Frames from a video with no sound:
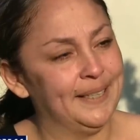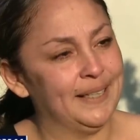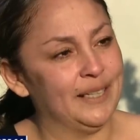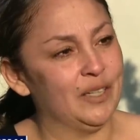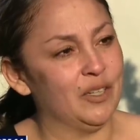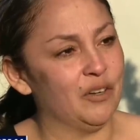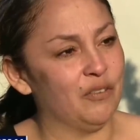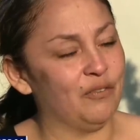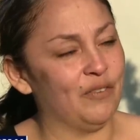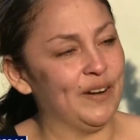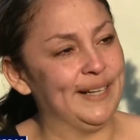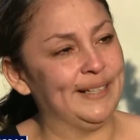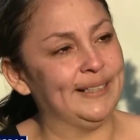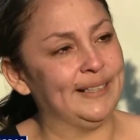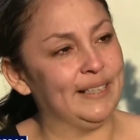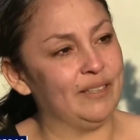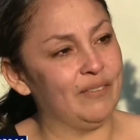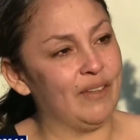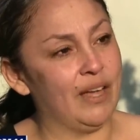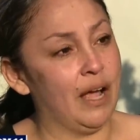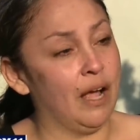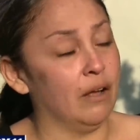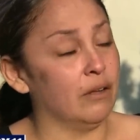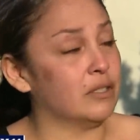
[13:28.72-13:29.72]
you know, afraid to
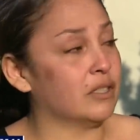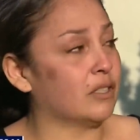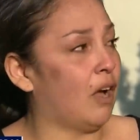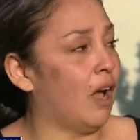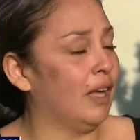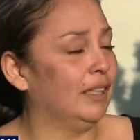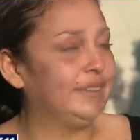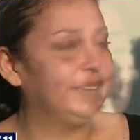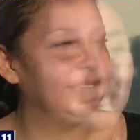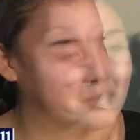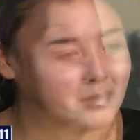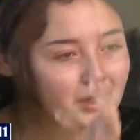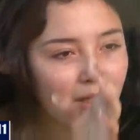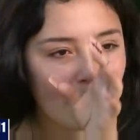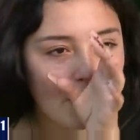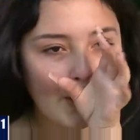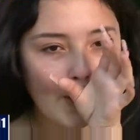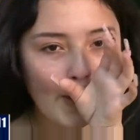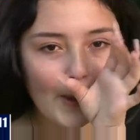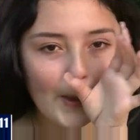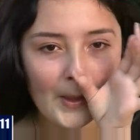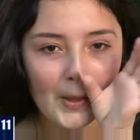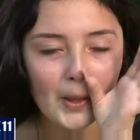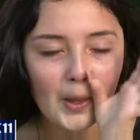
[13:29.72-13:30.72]
leave the house, constantly
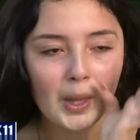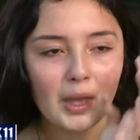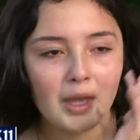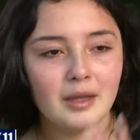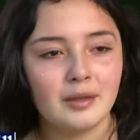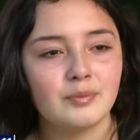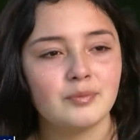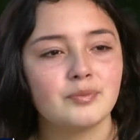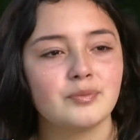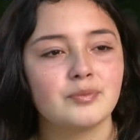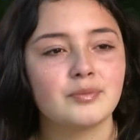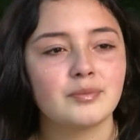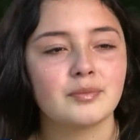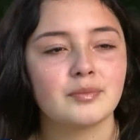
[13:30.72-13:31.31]
looking out of her window.